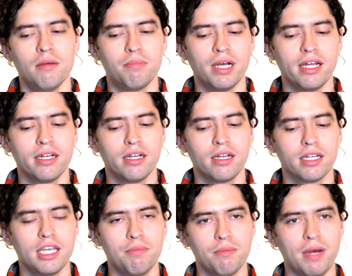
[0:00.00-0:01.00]
But
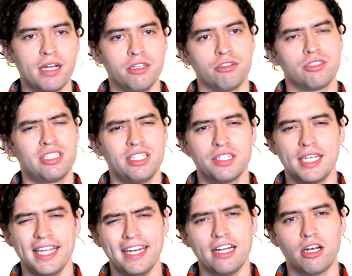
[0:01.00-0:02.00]
keep in mind, you're still
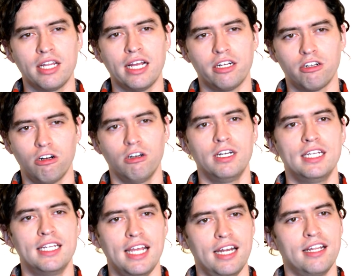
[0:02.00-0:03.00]
getting all that
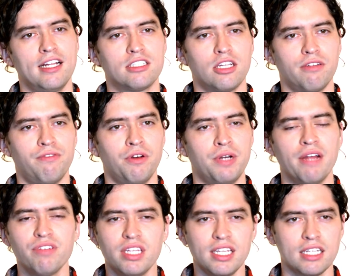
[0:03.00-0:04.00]
current data that's on the phone.
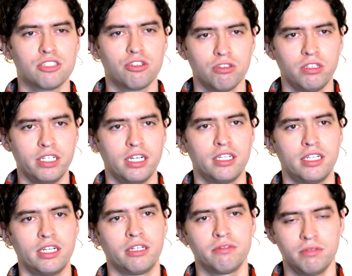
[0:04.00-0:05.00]
Everything that's currently on
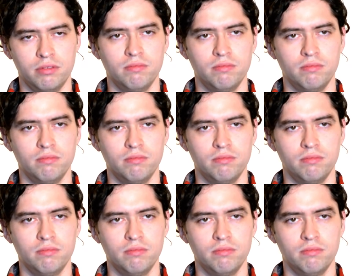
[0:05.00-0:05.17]
there